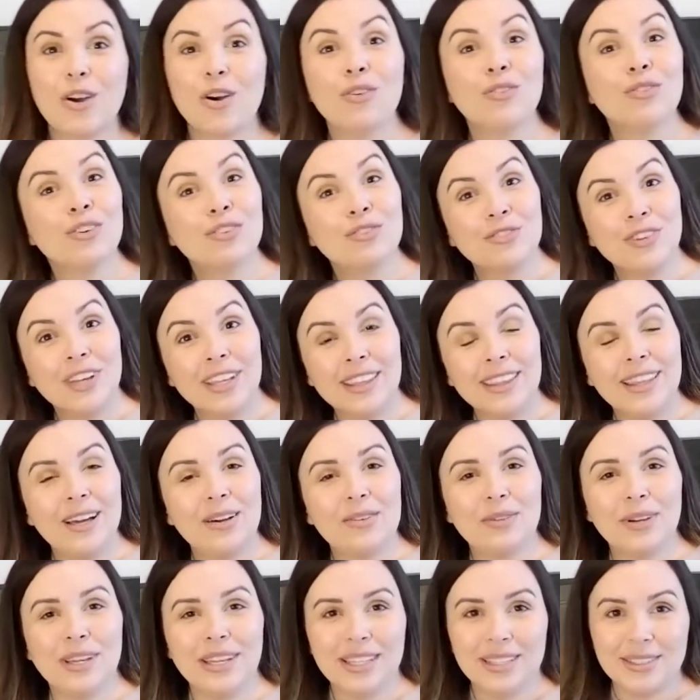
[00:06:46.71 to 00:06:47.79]
overfed that
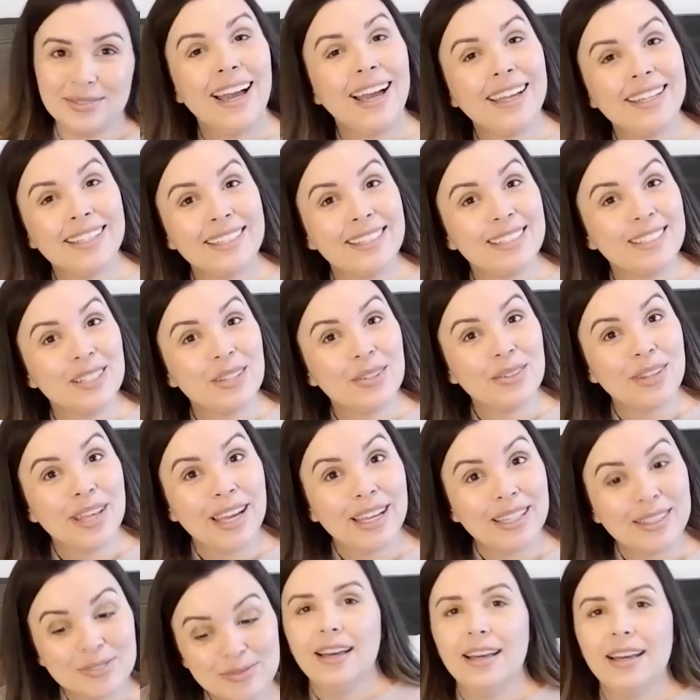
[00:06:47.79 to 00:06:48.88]
way. I didn't know that.
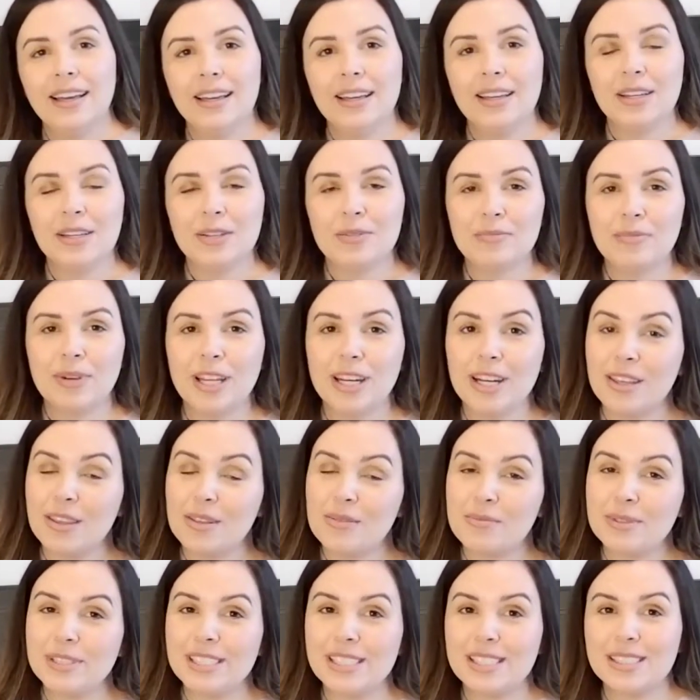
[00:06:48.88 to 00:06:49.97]
Another
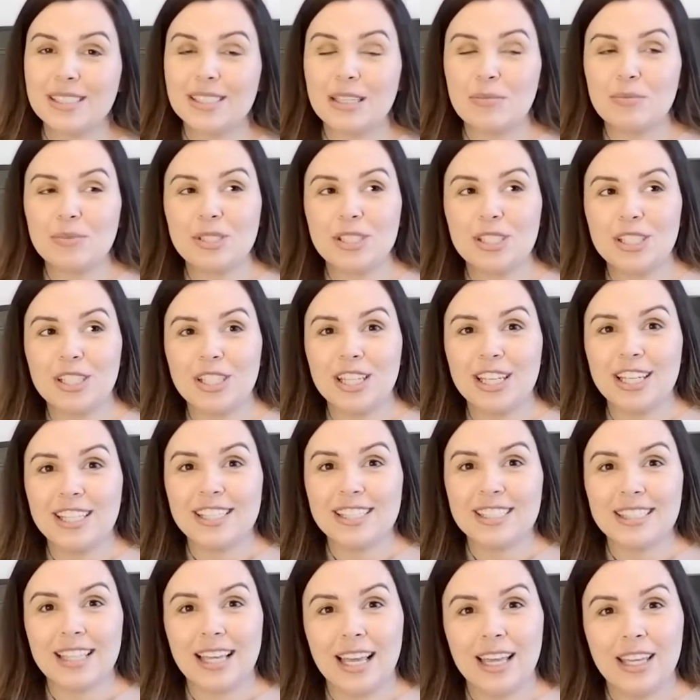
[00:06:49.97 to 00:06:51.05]
misconception
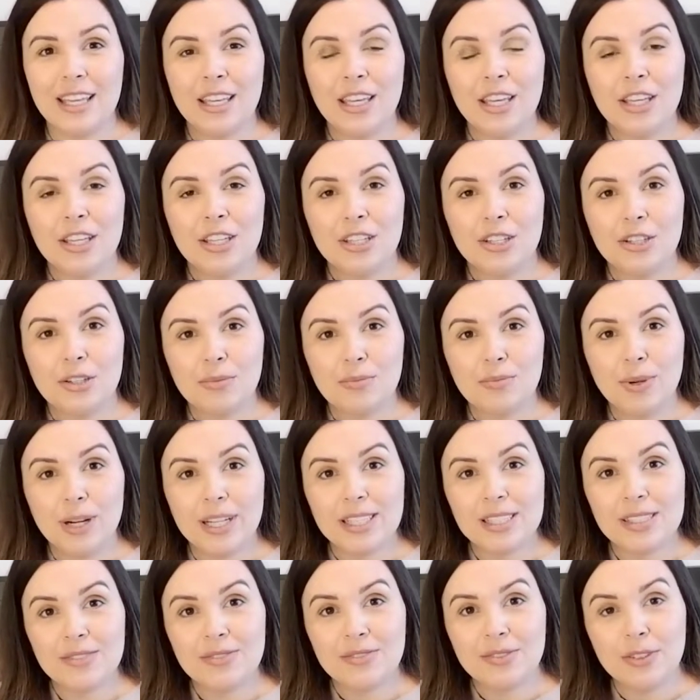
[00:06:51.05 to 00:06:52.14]
is that your
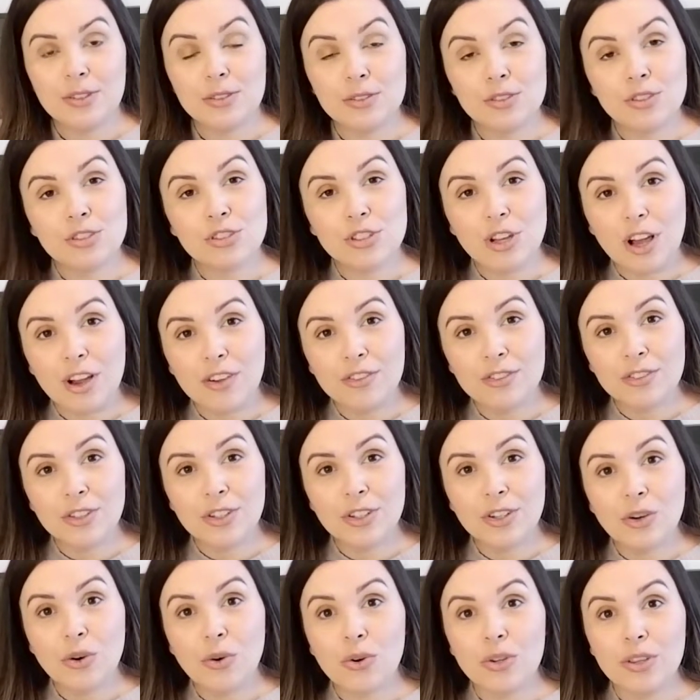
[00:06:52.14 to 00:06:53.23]
breasts feel
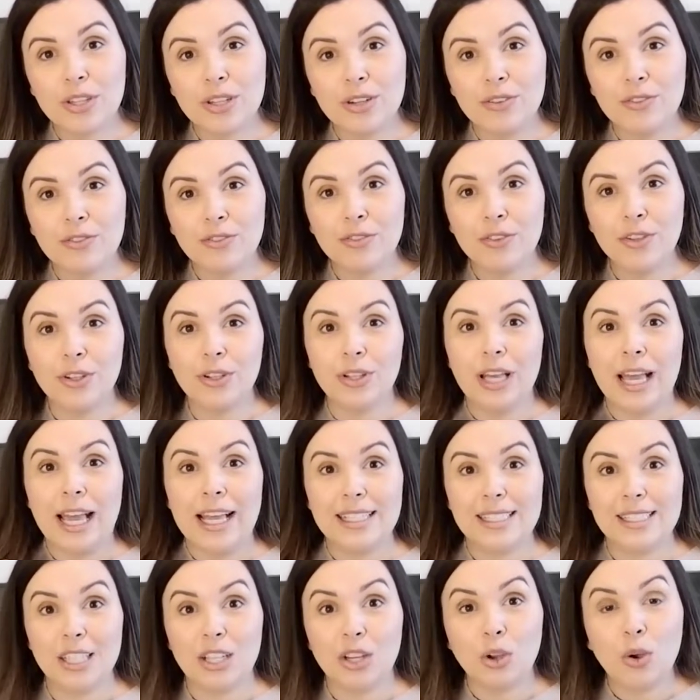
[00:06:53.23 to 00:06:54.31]
softer or they don't feel
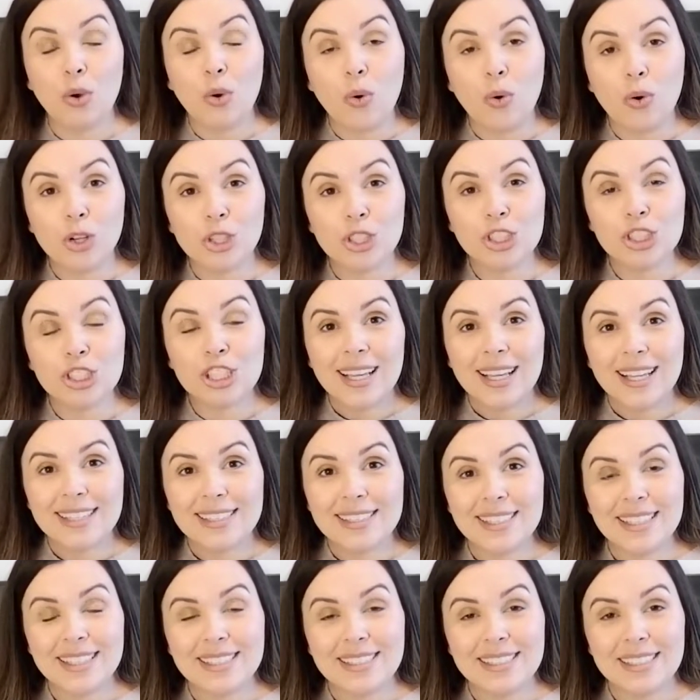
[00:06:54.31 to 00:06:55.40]
as engorged as
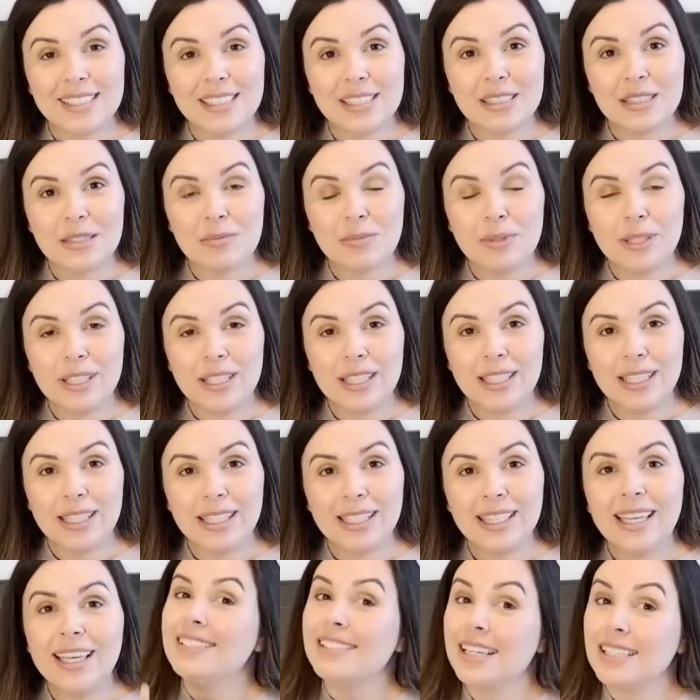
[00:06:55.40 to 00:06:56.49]
they did in the
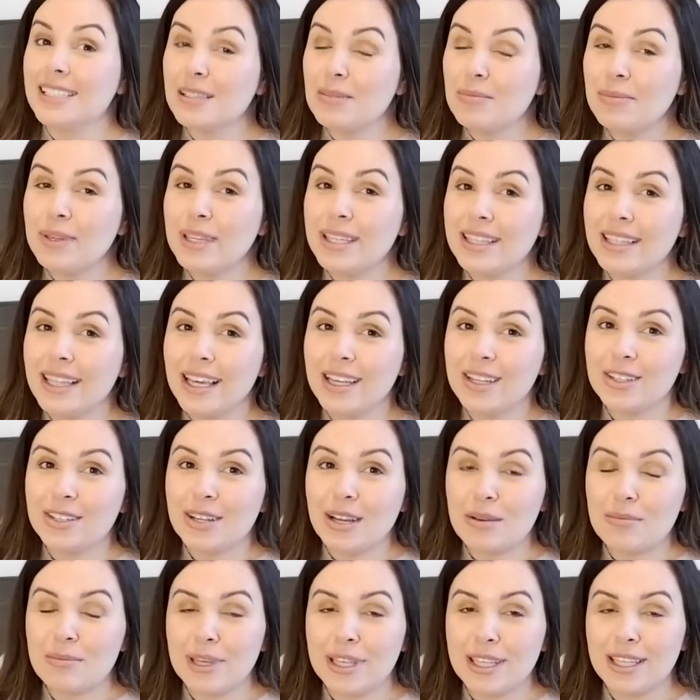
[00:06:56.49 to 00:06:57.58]
beginning. Doesn't mean that you're
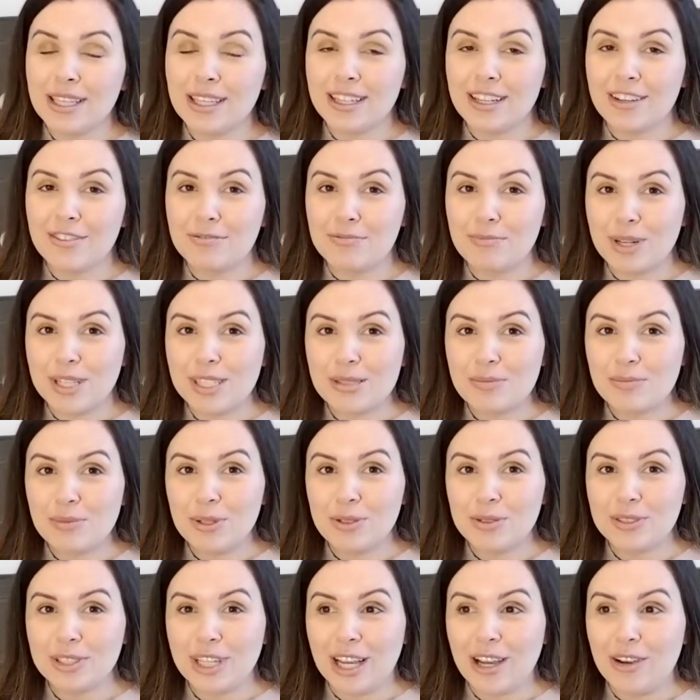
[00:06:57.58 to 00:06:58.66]
not making enough breast
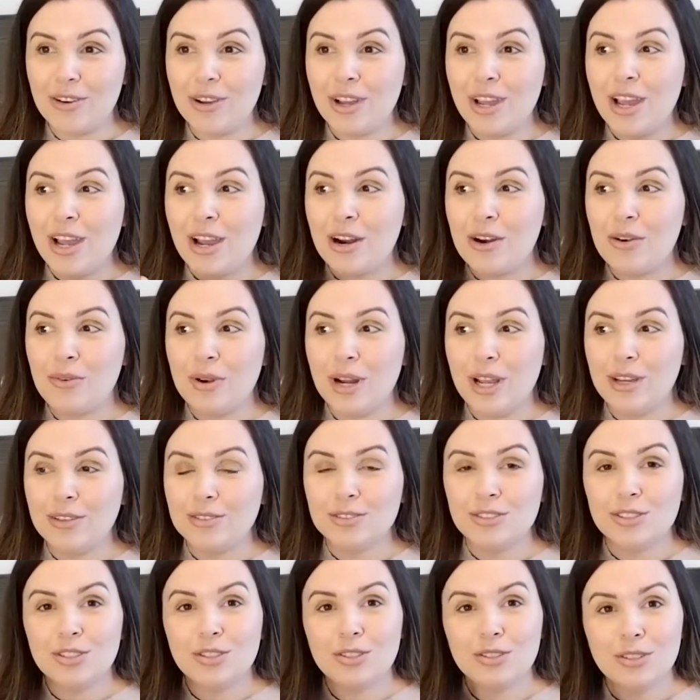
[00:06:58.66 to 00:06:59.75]
milk now.
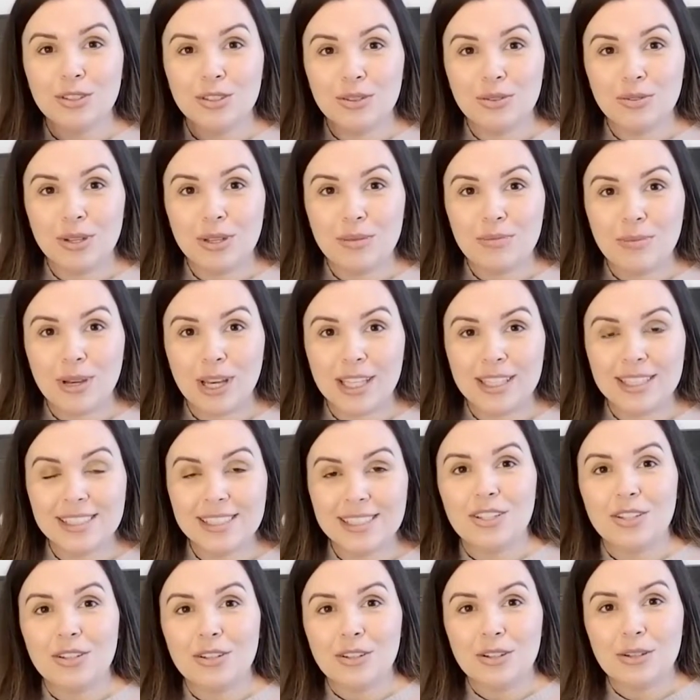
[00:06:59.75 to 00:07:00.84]
Around 2 to 3 months,
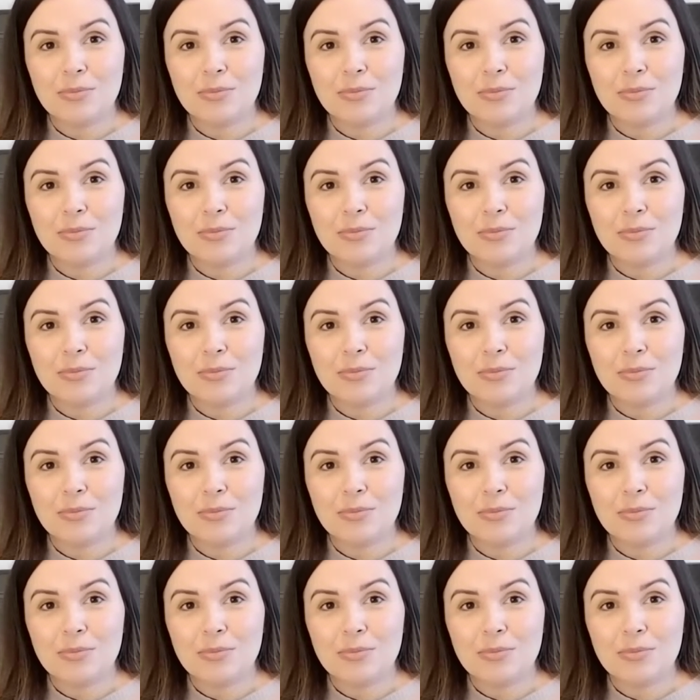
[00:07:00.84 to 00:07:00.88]
your